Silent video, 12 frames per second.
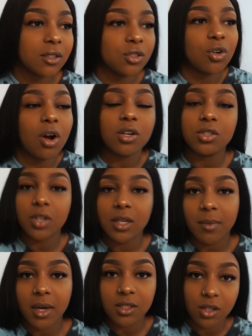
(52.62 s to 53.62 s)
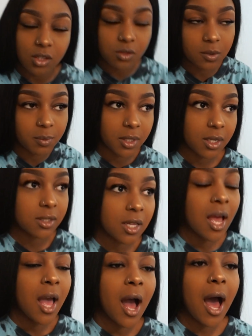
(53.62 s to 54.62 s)
drawstring my shirts is because
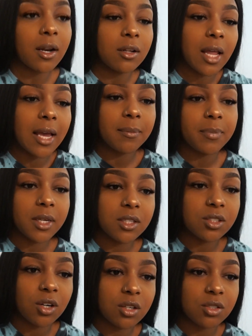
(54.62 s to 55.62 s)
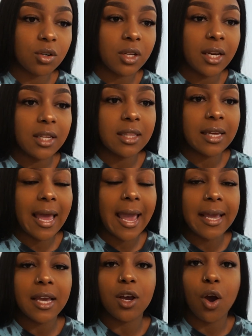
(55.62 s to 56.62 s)
I don't like big shirts or anything
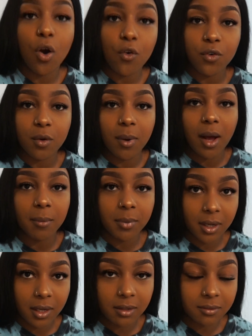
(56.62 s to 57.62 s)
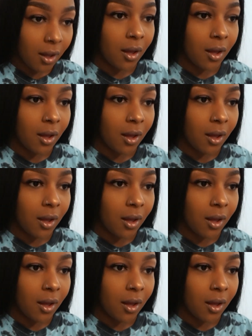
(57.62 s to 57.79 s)
hanging over my butt.